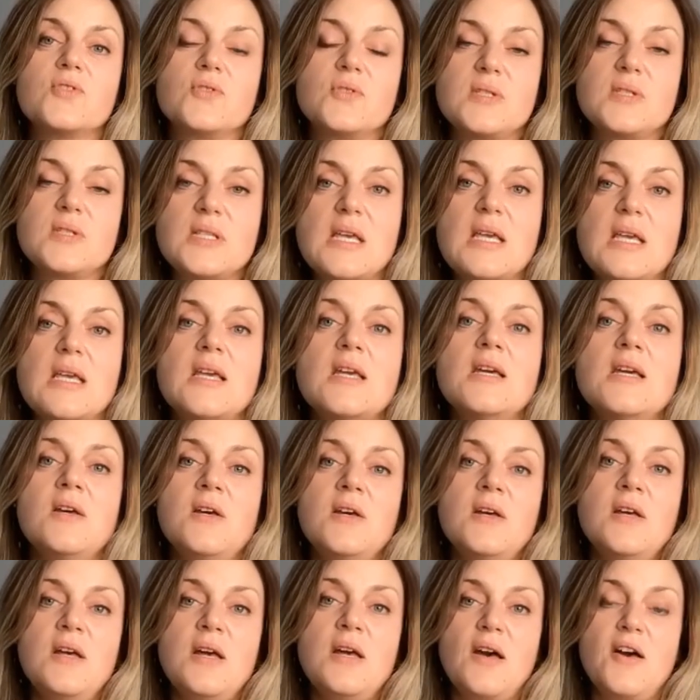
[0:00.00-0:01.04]
to see
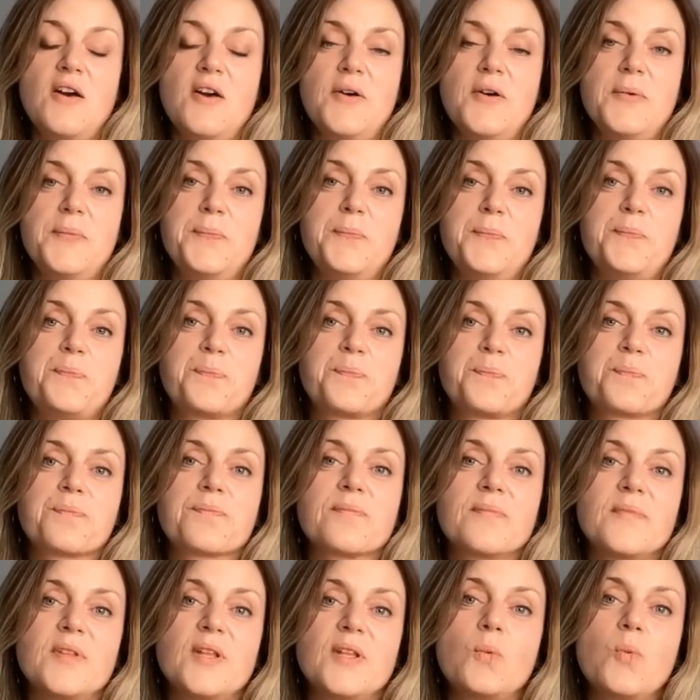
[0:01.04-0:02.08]

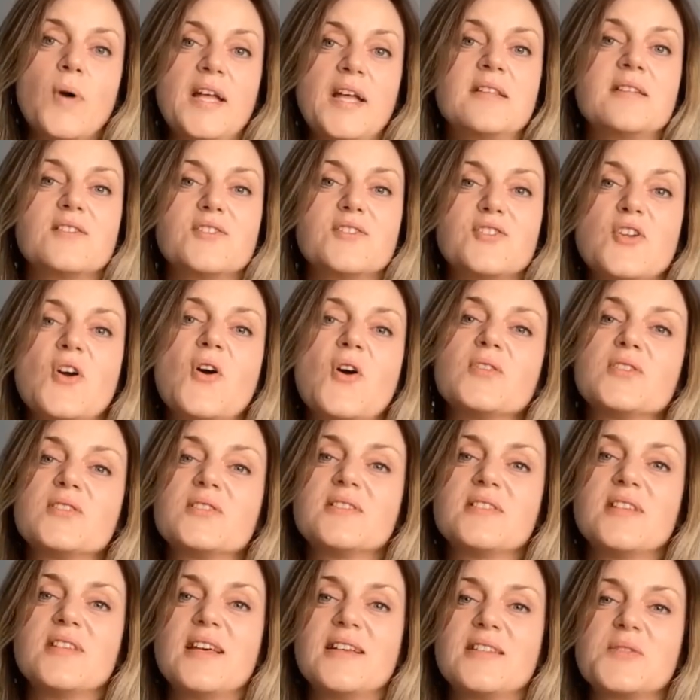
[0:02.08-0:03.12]
the weather not
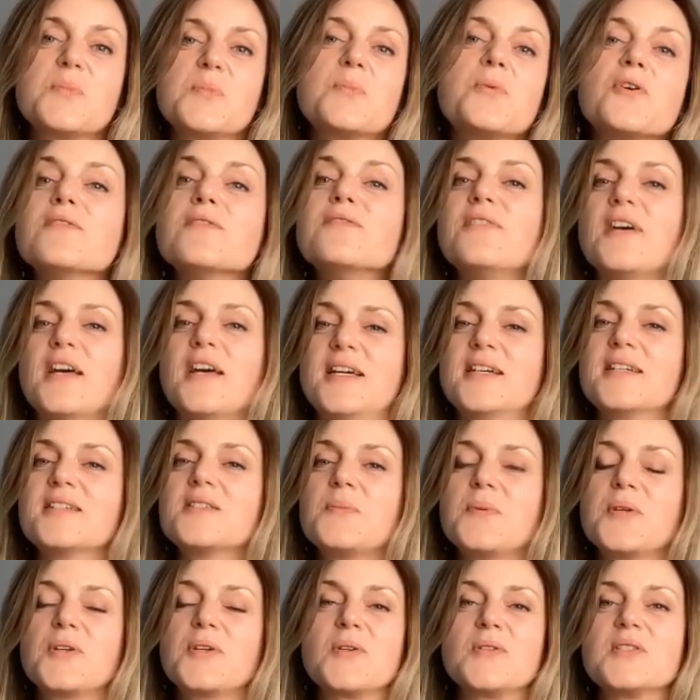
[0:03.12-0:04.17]
as perfect,
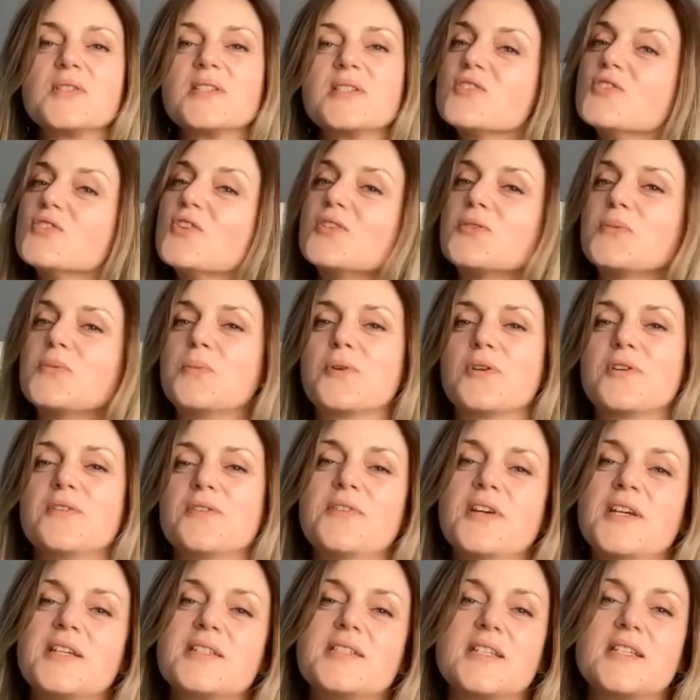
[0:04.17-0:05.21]
because it's not
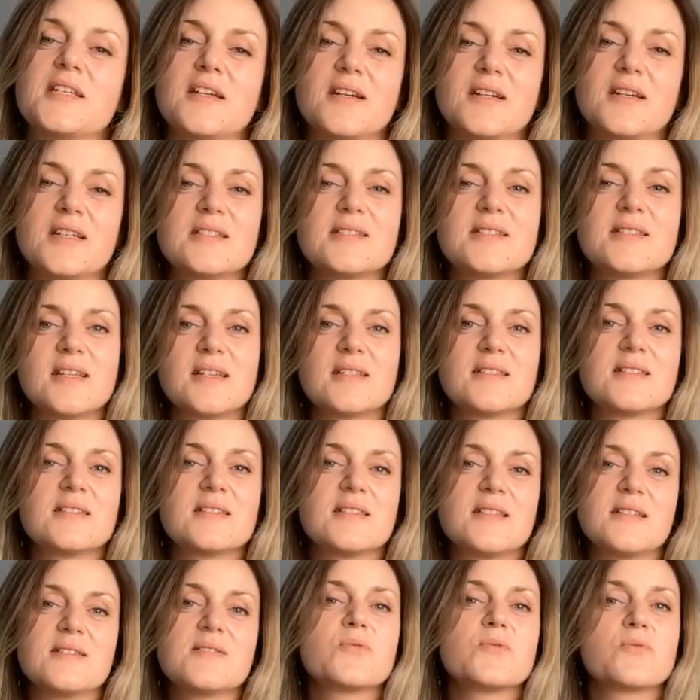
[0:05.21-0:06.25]
perfect here.
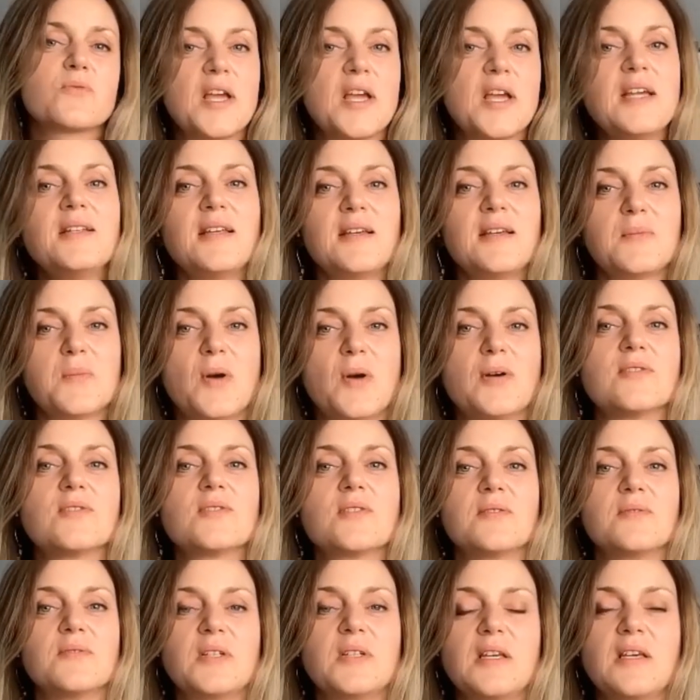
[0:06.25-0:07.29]
It's raining most
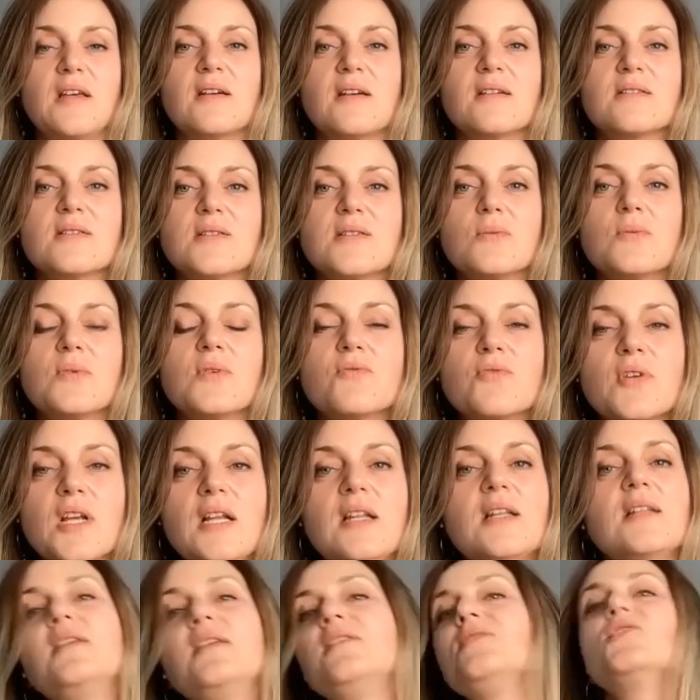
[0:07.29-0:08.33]
of the year. So we
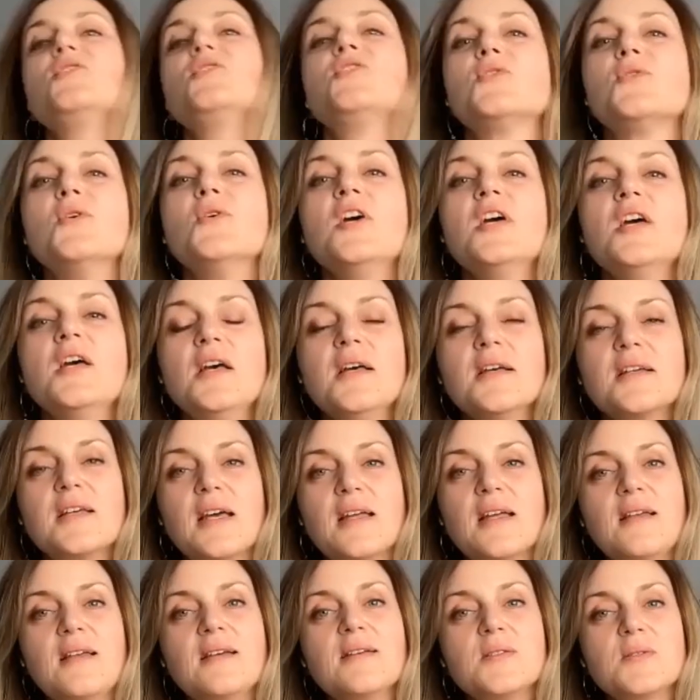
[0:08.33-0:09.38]
really need to
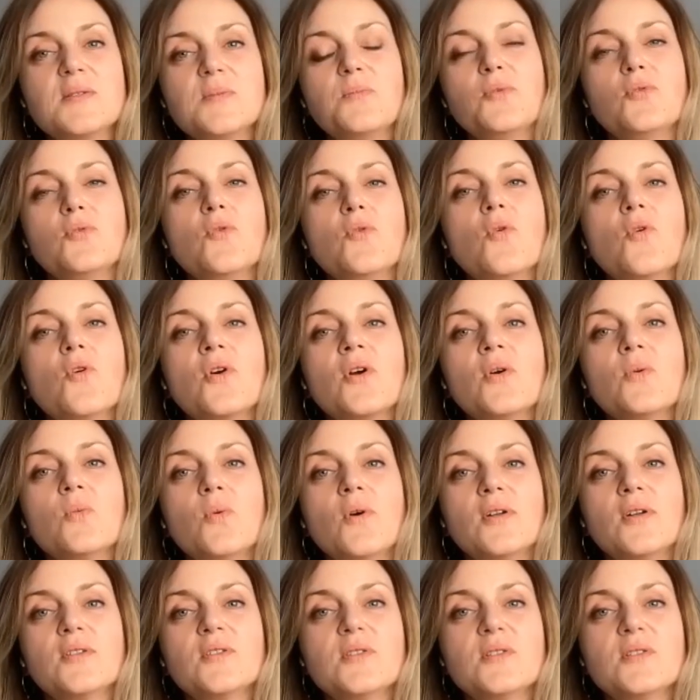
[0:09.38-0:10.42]
kind of explore
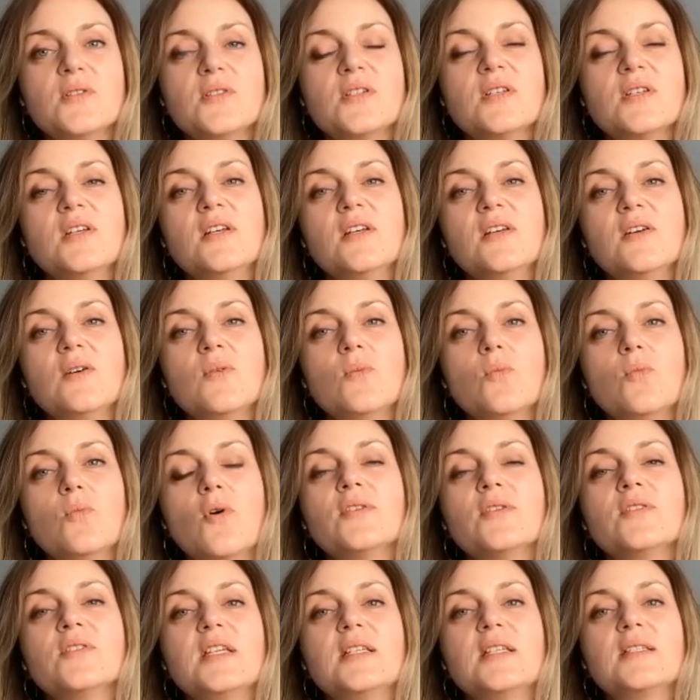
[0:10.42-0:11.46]

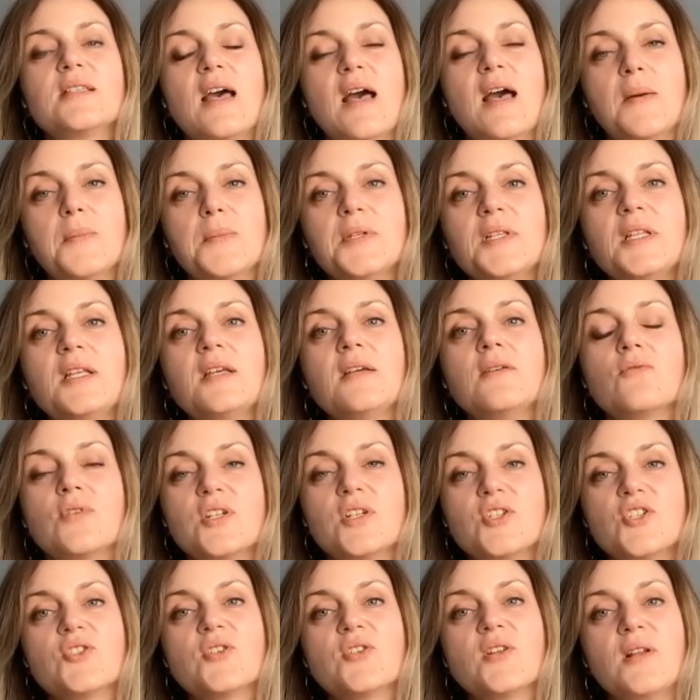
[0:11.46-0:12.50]
what is happening
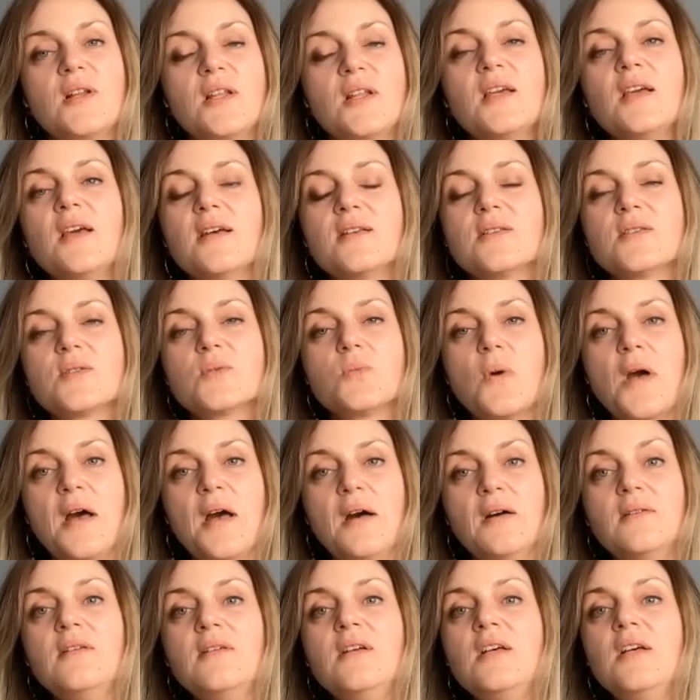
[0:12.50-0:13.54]
regionally as
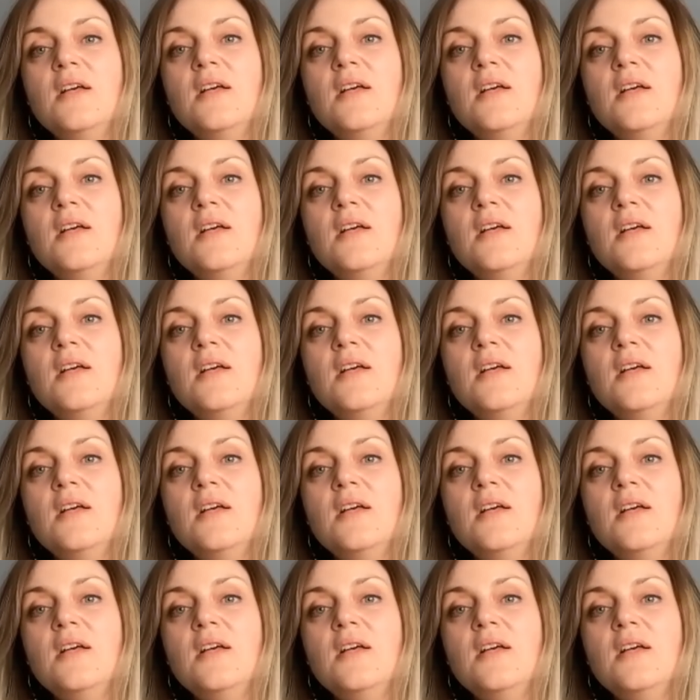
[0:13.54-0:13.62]
well.